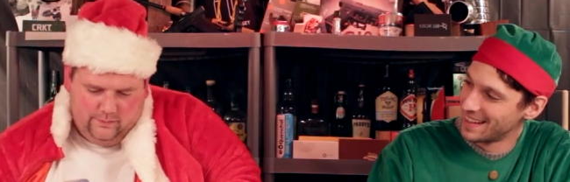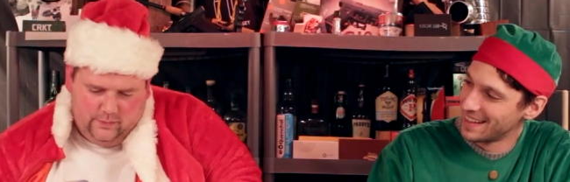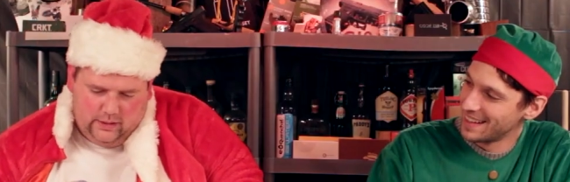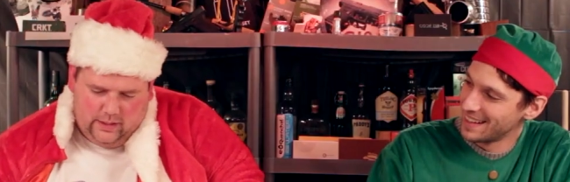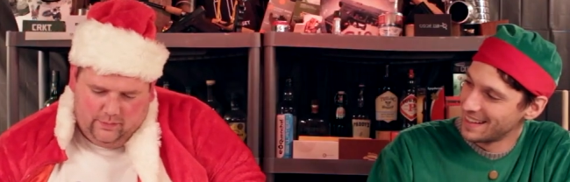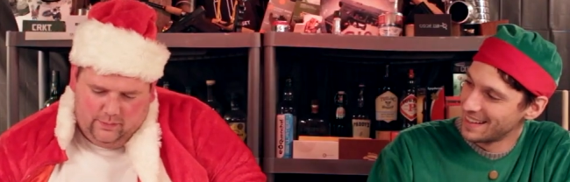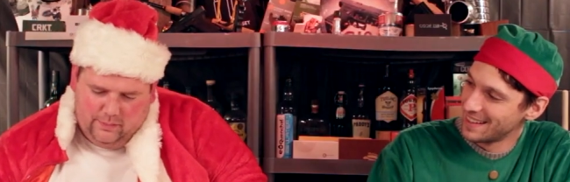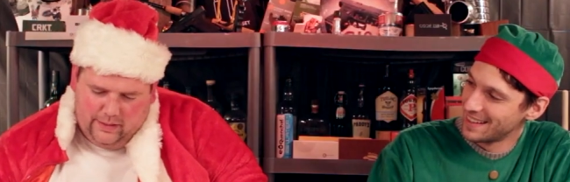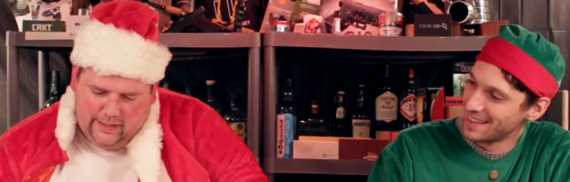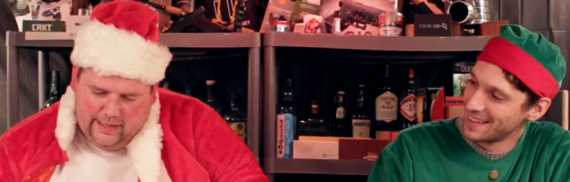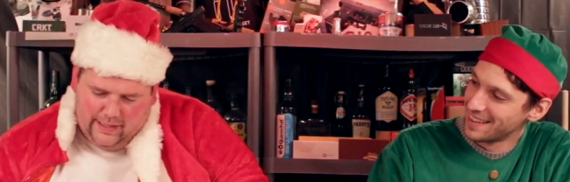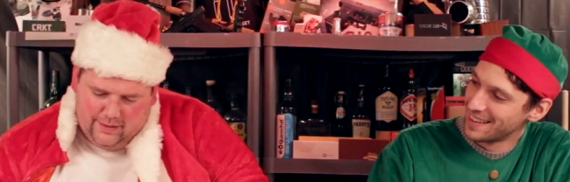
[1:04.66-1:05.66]
Speaker 1: You definitely
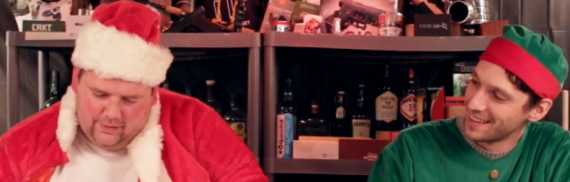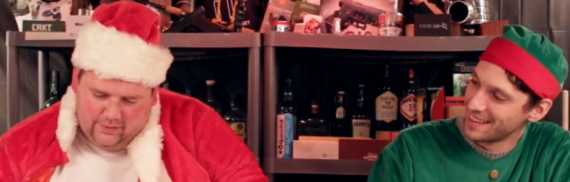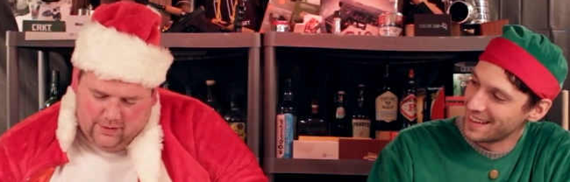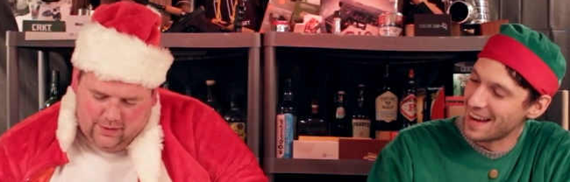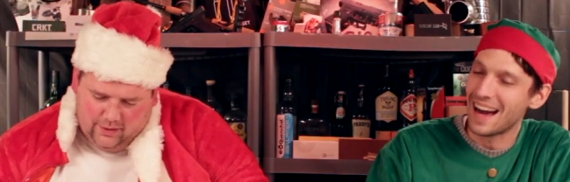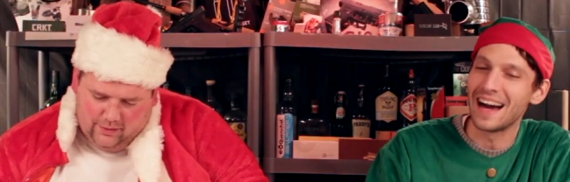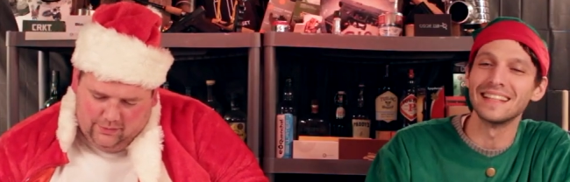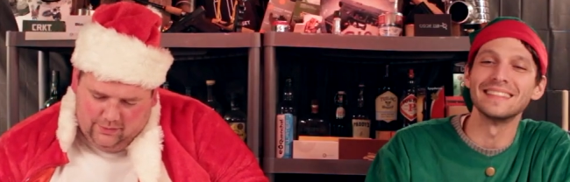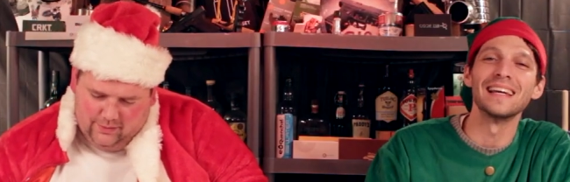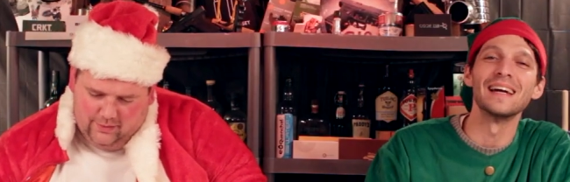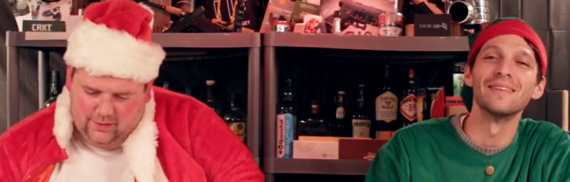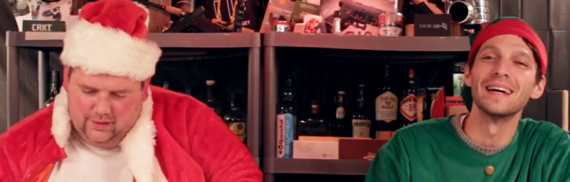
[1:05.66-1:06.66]
made an ass of yourself. Ah,
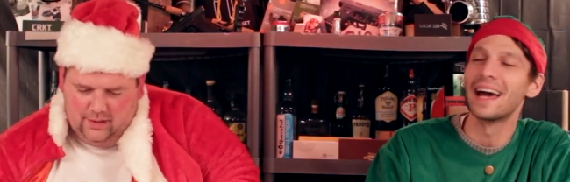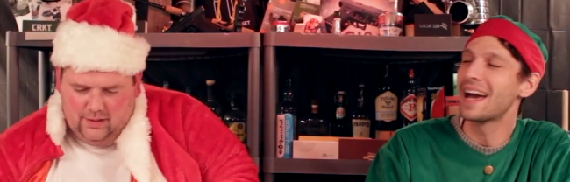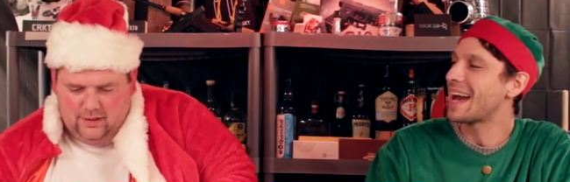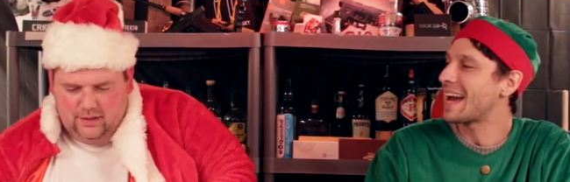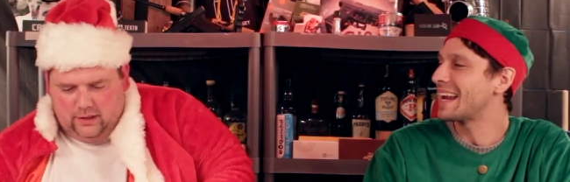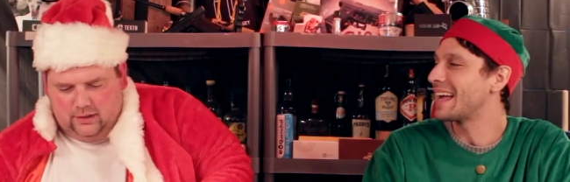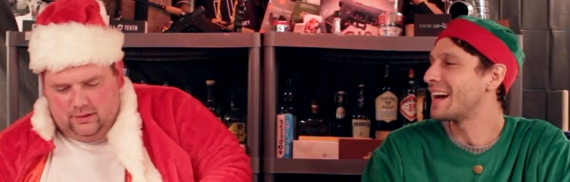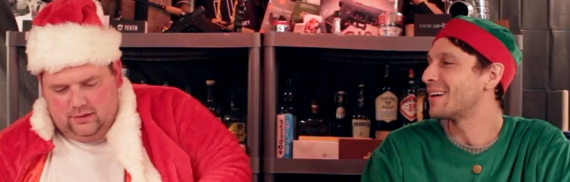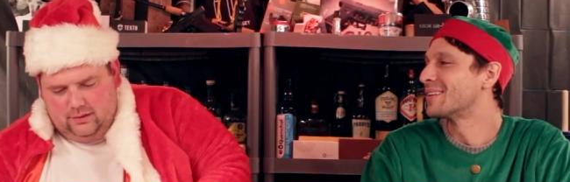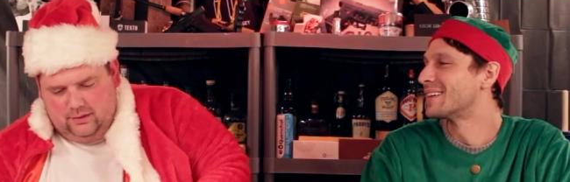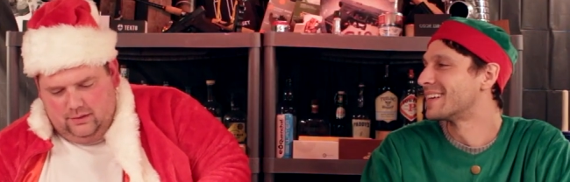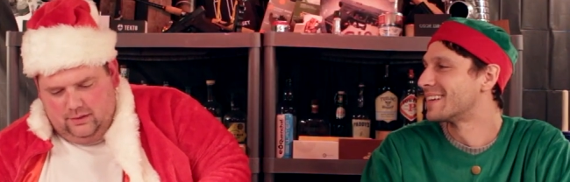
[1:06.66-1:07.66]
damn it.
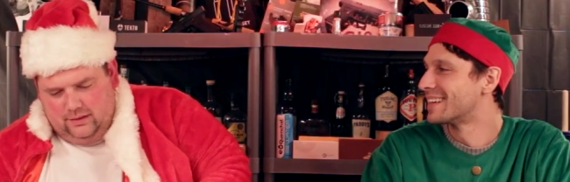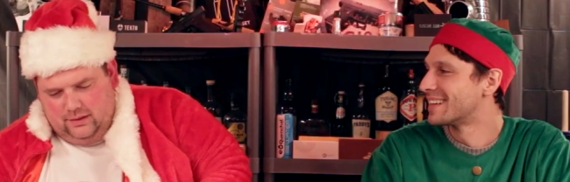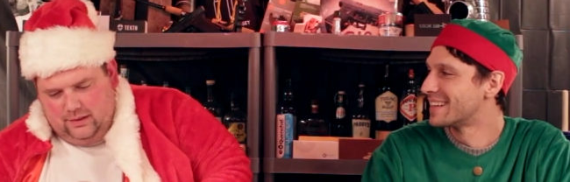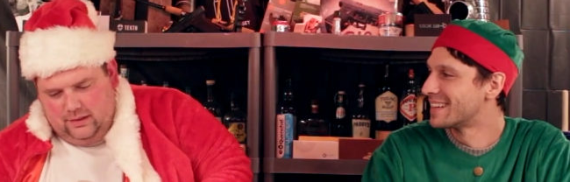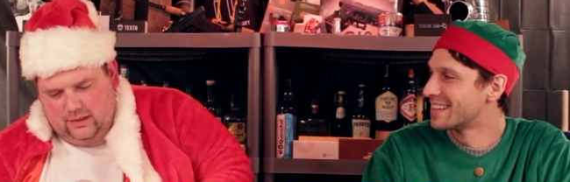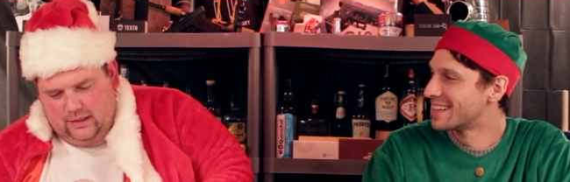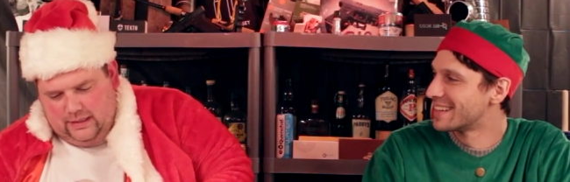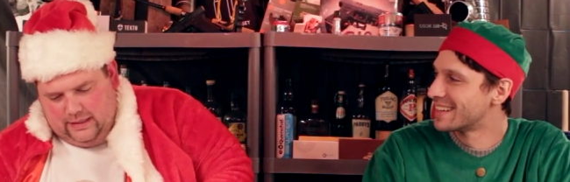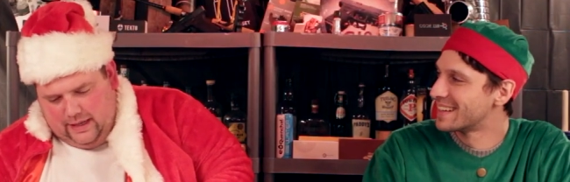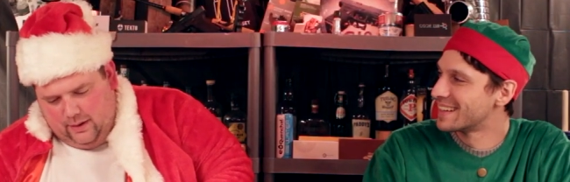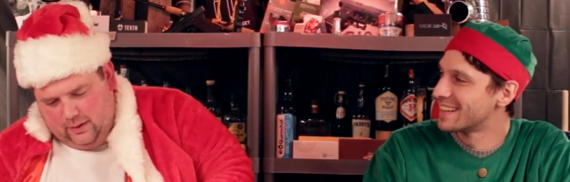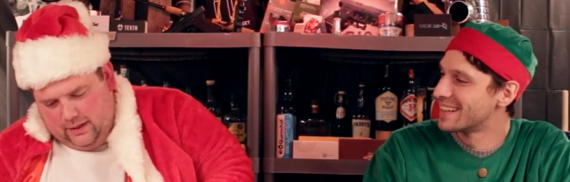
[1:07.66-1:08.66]
Hello. Is
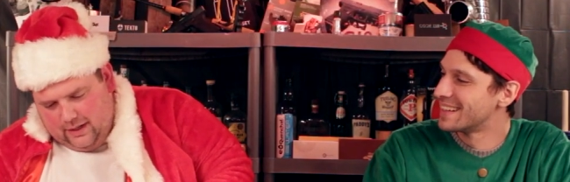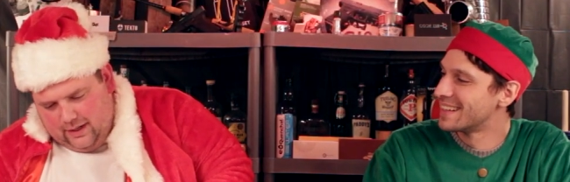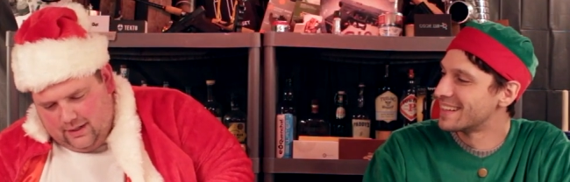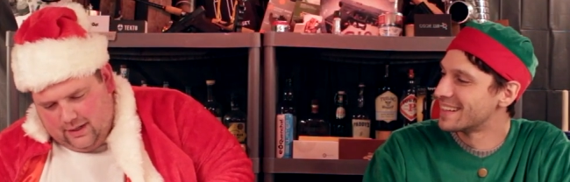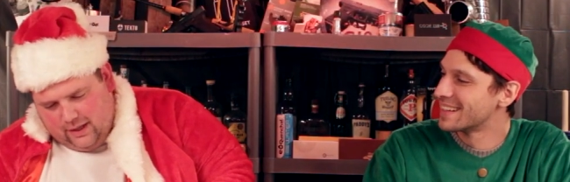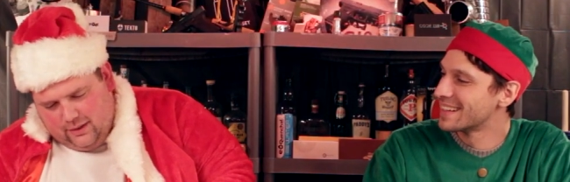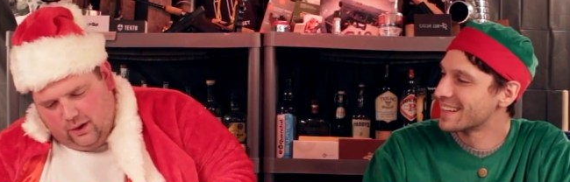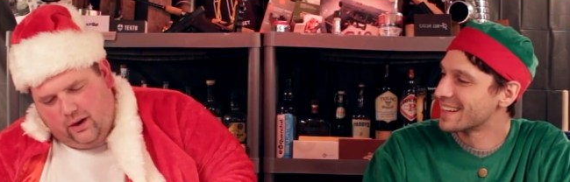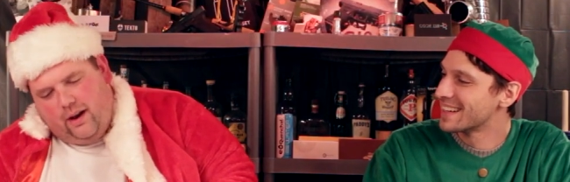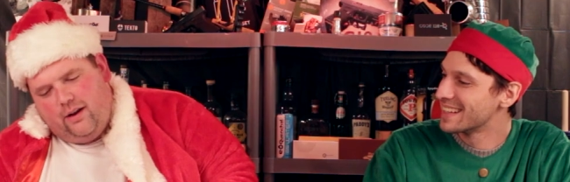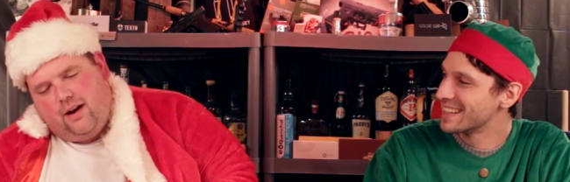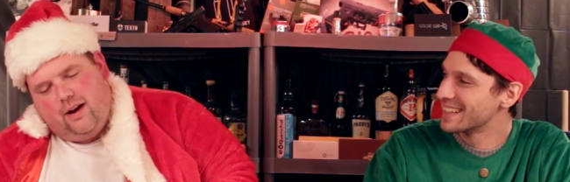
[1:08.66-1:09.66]
that what it is? I thought.
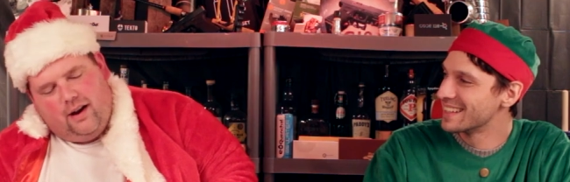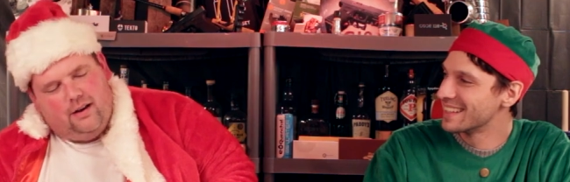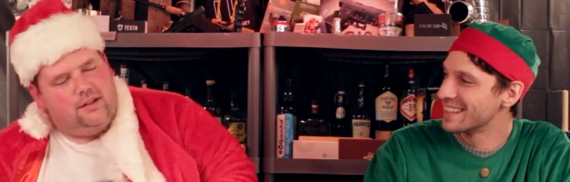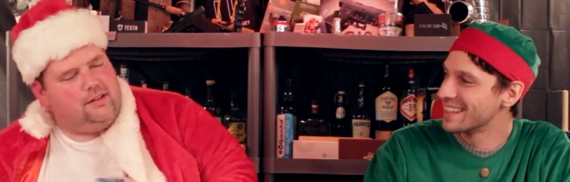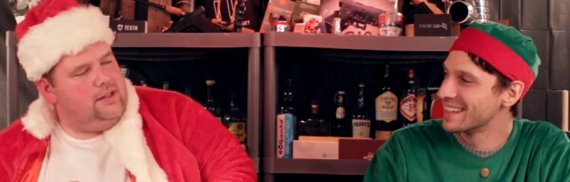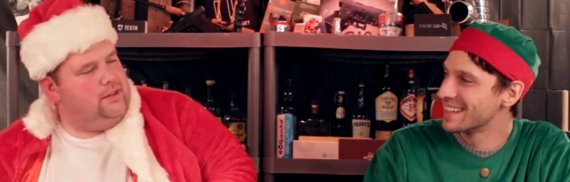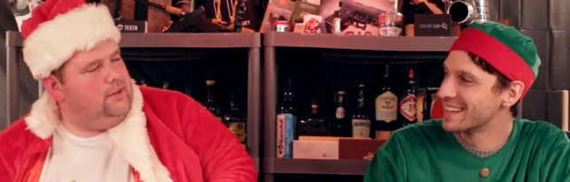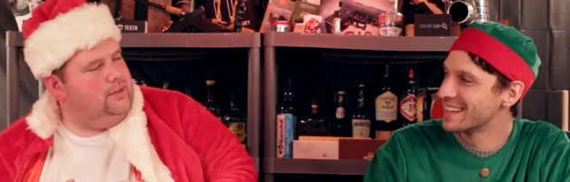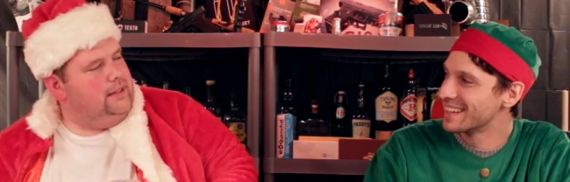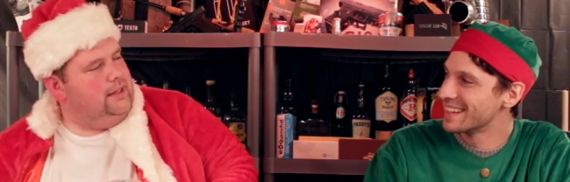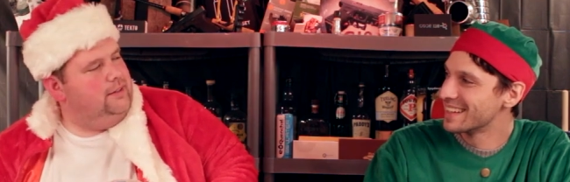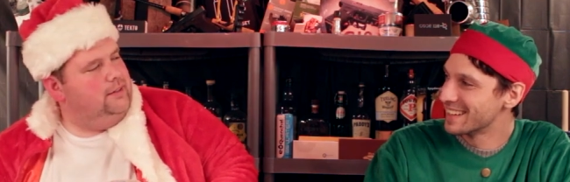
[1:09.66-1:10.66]
I, I honestly
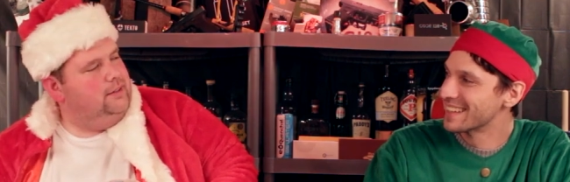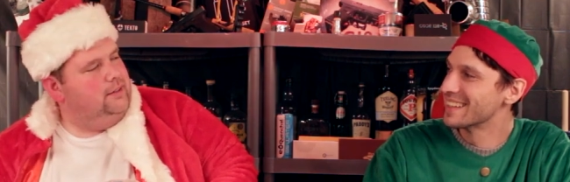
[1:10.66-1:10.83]
thought that.